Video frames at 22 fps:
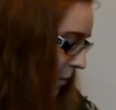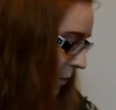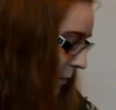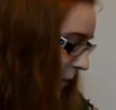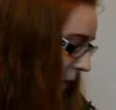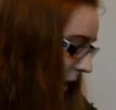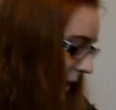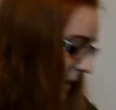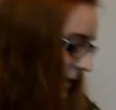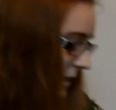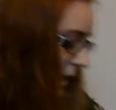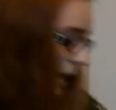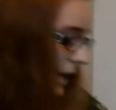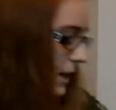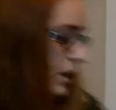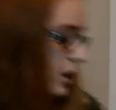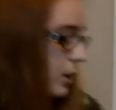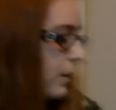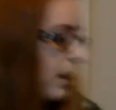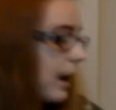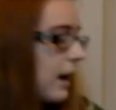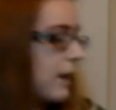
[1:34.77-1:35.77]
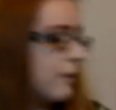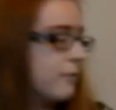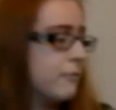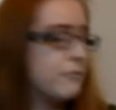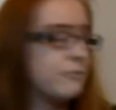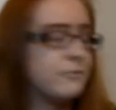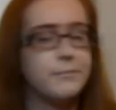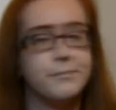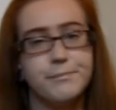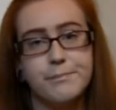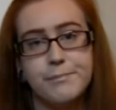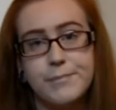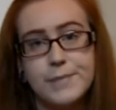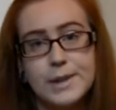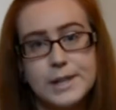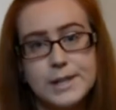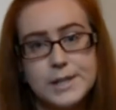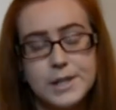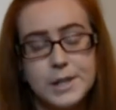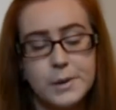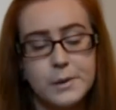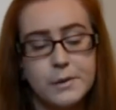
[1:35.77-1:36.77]
But I do have
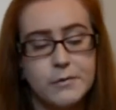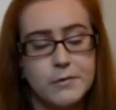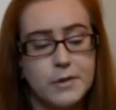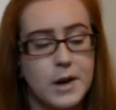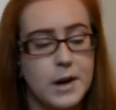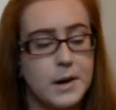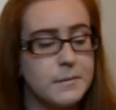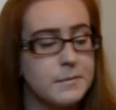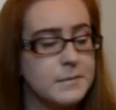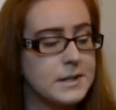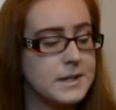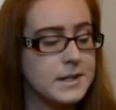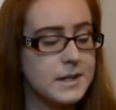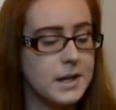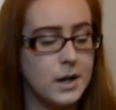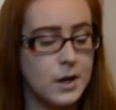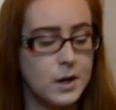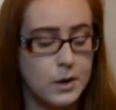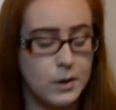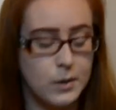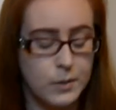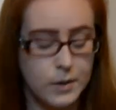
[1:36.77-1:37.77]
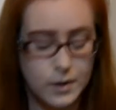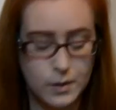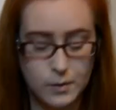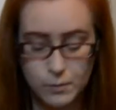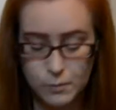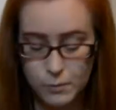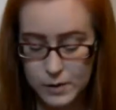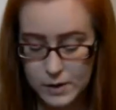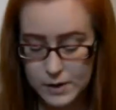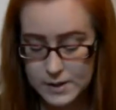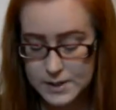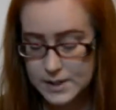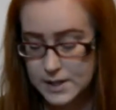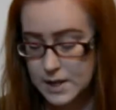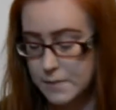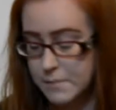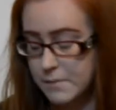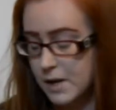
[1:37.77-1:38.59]
two of them, so we'll see.